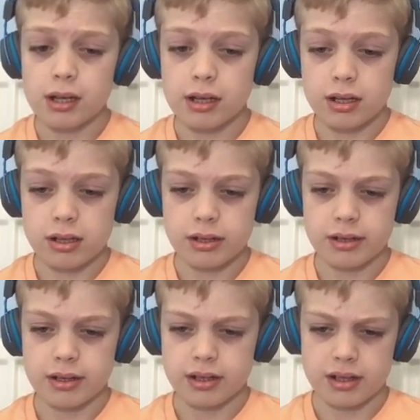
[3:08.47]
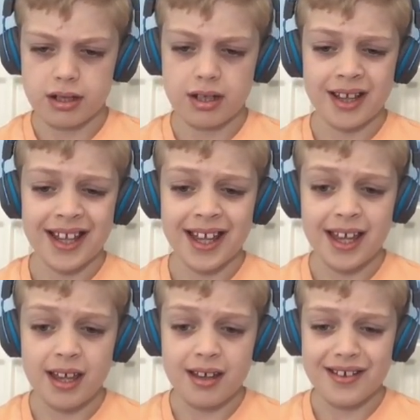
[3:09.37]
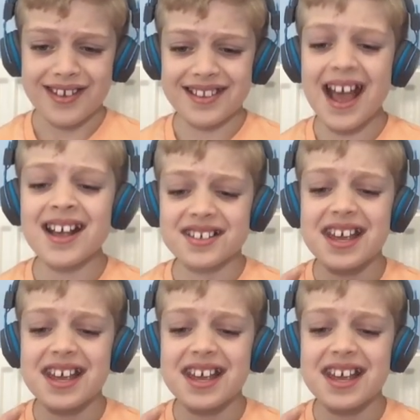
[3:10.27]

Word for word: Lamb? But that's... That's